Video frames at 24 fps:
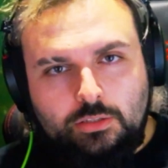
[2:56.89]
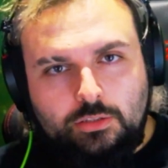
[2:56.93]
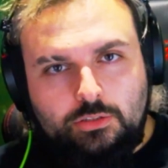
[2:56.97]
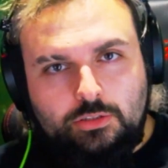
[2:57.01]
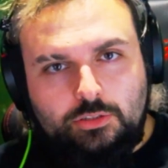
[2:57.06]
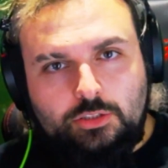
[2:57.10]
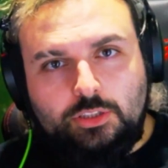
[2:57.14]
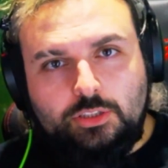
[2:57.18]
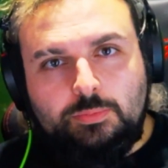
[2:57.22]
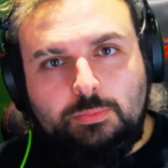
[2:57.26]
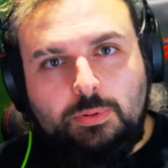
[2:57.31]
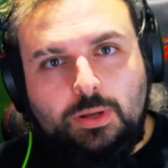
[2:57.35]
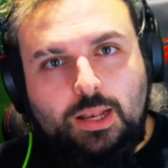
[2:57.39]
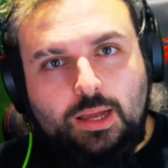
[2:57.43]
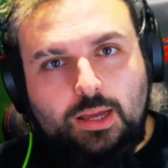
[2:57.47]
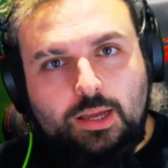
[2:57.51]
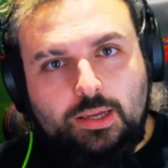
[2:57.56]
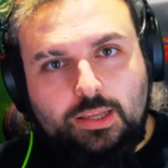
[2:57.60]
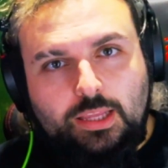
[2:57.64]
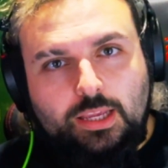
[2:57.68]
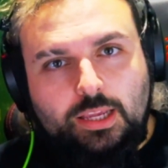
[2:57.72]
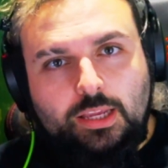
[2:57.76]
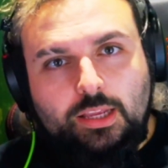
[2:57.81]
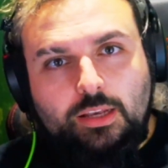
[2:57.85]
just
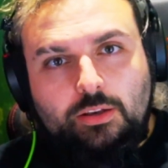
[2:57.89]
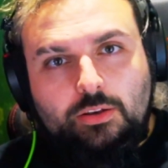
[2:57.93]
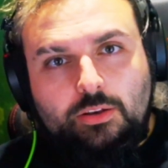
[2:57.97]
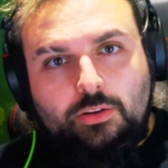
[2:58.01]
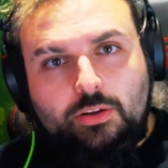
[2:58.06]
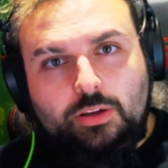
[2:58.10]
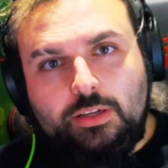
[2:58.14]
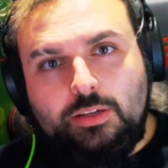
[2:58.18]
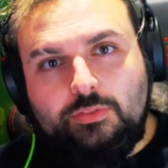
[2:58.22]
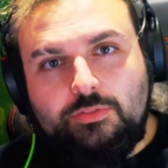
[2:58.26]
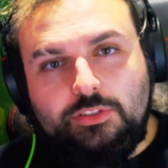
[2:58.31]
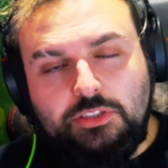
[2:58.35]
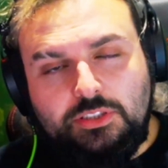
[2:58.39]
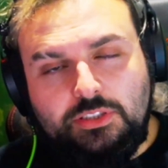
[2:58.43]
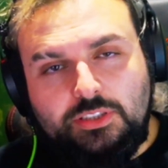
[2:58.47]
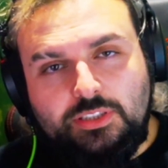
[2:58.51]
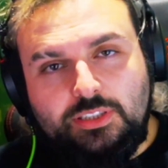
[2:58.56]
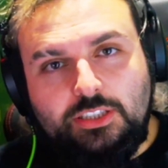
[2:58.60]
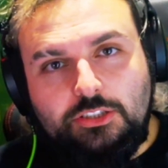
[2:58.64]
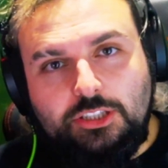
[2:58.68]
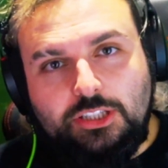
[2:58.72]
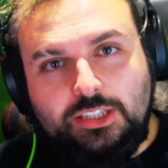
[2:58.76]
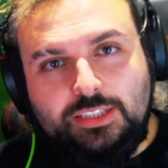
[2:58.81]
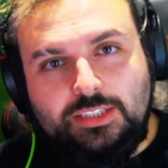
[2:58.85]
plugging it in like I've just
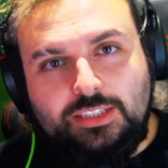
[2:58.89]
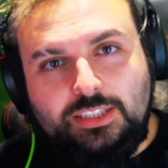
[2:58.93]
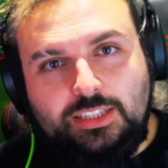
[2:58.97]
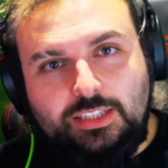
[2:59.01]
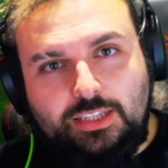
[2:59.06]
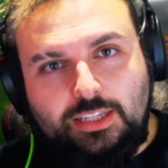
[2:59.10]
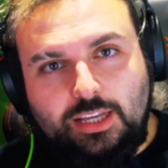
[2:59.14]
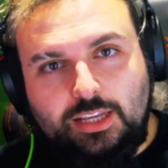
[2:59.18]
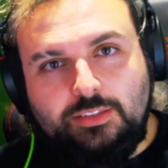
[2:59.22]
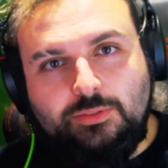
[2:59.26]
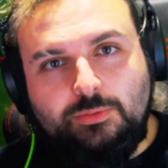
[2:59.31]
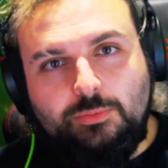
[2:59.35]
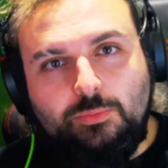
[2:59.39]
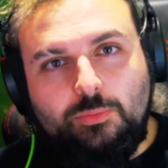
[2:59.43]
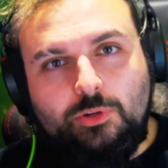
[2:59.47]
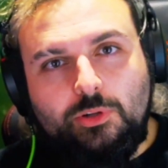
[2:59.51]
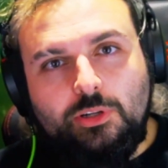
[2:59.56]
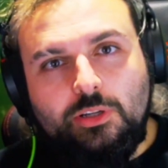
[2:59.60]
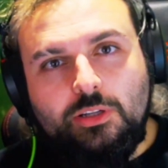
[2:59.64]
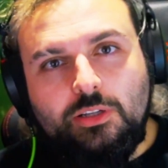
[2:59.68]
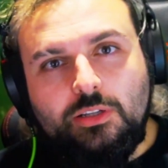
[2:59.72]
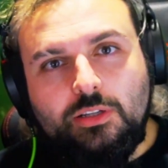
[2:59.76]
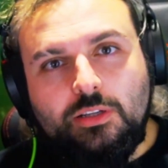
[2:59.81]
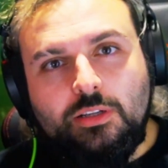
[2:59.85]
suggested doesn't
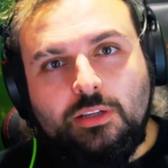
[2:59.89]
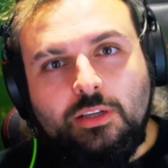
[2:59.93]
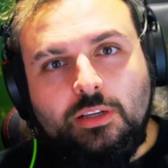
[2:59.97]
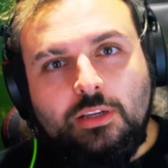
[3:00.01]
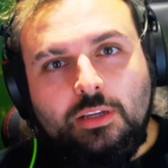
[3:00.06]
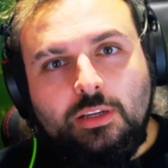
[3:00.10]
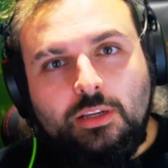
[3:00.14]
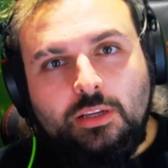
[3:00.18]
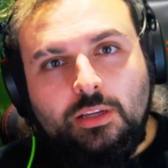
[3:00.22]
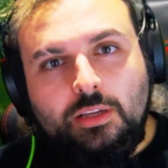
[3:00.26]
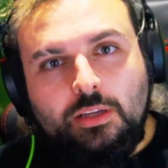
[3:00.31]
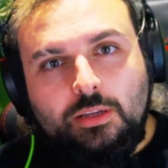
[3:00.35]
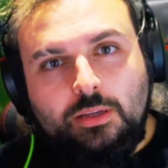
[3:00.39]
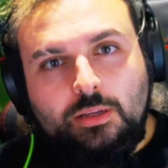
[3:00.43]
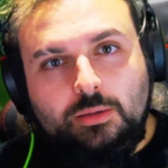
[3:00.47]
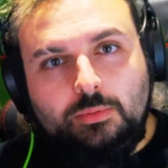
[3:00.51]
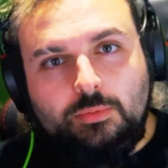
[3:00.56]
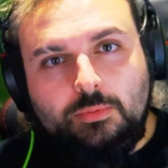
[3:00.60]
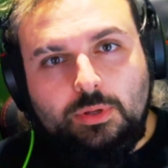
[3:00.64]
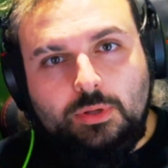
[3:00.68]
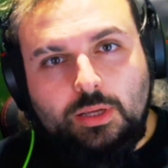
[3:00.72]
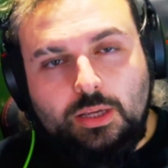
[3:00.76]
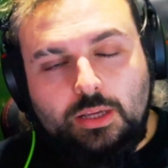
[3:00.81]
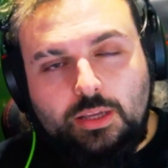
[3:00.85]
work.
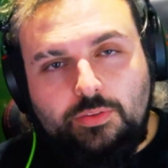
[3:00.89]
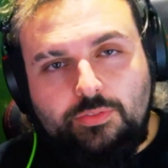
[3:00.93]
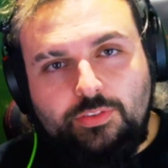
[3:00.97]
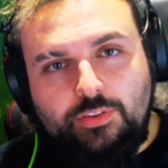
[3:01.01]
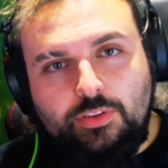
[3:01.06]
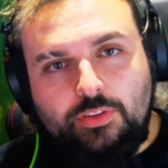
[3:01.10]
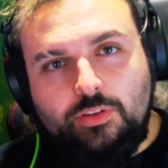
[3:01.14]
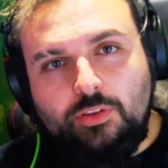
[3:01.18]
I'm going to give you two